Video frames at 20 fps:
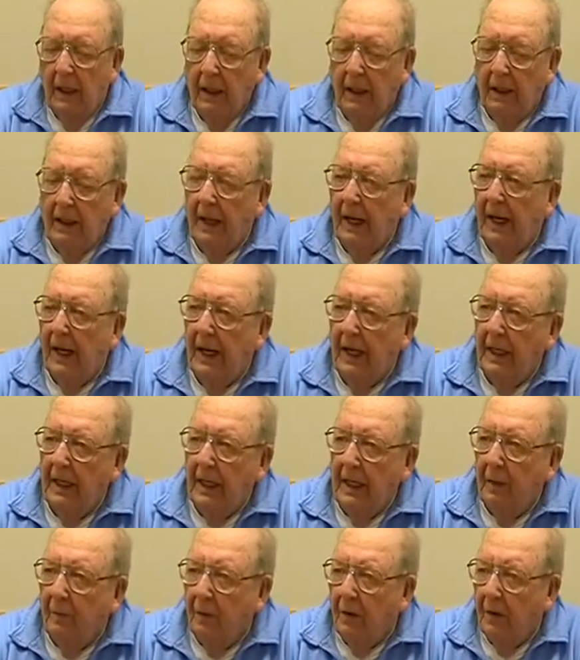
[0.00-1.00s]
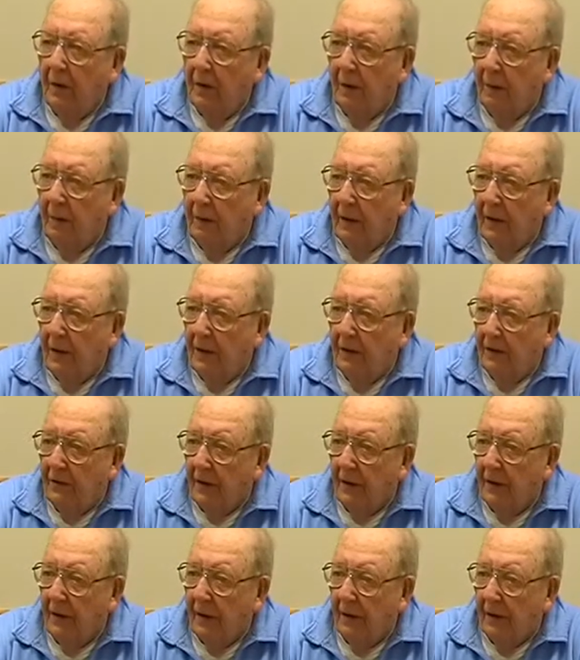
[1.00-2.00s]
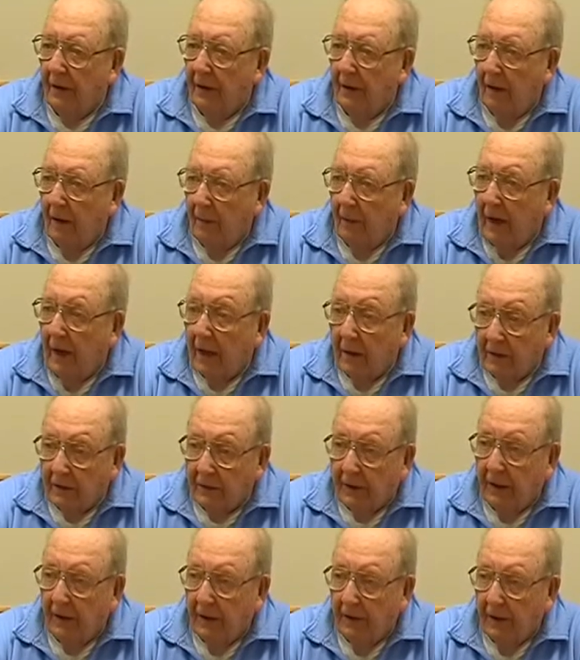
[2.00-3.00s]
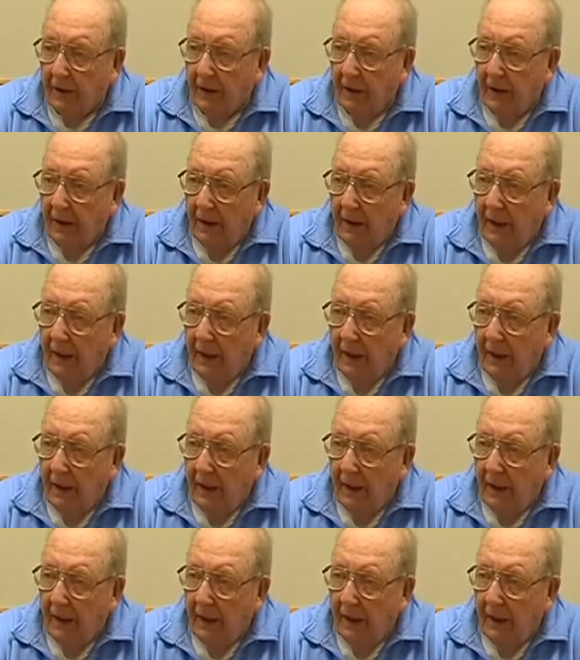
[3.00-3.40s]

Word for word: they had him on the bridge at, at the battle station.